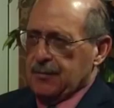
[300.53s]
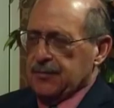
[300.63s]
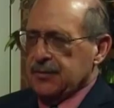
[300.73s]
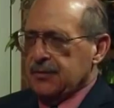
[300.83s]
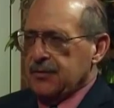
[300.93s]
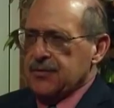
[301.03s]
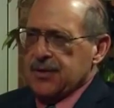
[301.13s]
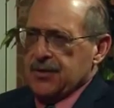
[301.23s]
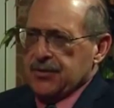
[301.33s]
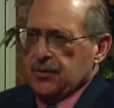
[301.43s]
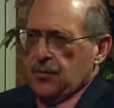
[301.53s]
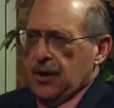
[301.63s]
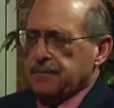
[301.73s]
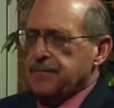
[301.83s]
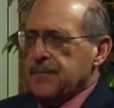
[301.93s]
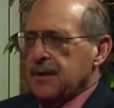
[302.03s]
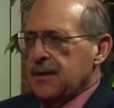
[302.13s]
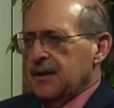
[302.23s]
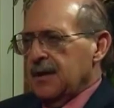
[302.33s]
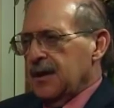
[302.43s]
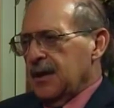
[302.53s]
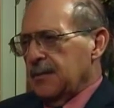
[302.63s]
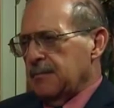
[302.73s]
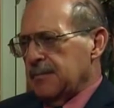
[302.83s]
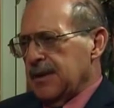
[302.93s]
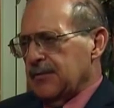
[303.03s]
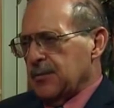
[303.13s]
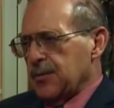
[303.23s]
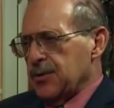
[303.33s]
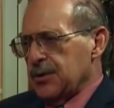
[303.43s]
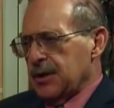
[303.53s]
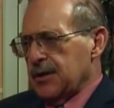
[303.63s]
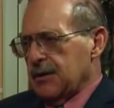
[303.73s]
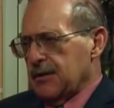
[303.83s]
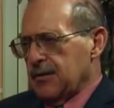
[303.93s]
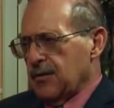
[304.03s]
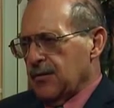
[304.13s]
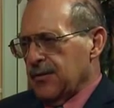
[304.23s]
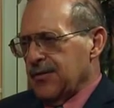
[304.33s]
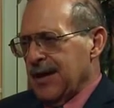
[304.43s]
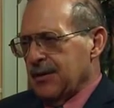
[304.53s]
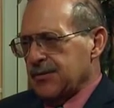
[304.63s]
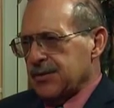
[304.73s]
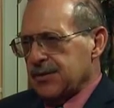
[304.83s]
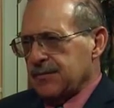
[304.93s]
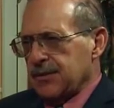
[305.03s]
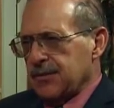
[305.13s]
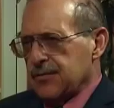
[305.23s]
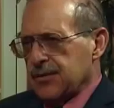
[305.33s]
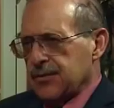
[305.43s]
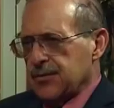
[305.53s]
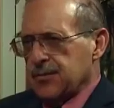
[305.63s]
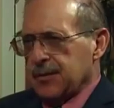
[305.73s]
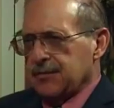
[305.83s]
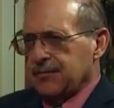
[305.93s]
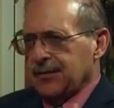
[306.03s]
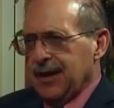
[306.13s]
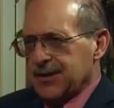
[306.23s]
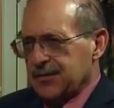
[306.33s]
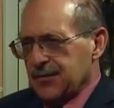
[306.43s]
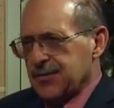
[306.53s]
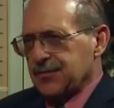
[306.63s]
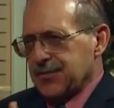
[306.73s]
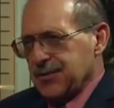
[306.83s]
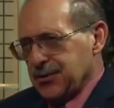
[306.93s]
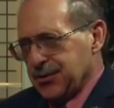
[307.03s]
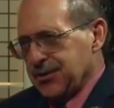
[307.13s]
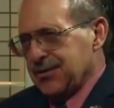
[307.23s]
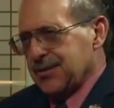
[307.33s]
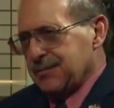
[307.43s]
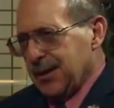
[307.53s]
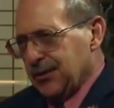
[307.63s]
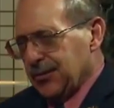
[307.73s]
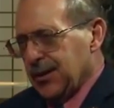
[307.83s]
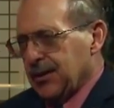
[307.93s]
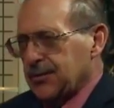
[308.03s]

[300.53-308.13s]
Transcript: problems, and there's not a single one. You have to appreciate, Gary, that over the thousands of years that there's been philosophers and physicians and medical